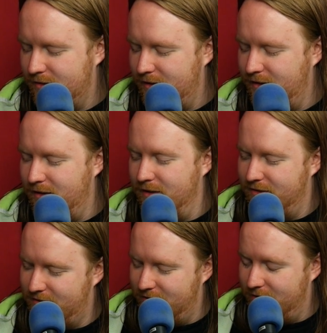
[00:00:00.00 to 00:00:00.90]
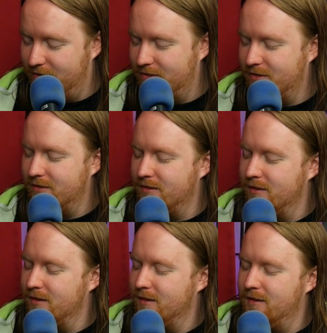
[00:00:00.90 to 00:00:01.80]
yes. Yes.
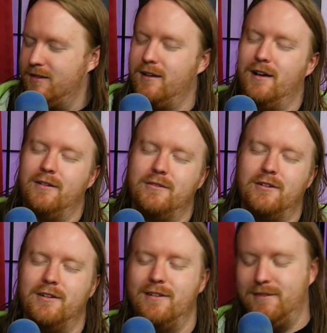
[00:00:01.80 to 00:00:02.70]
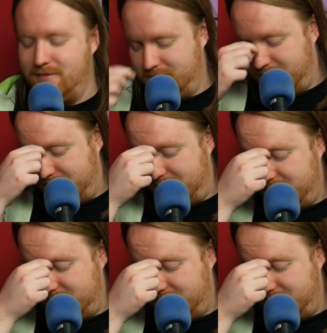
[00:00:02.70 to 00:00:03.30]
Yeah. All right. Okay.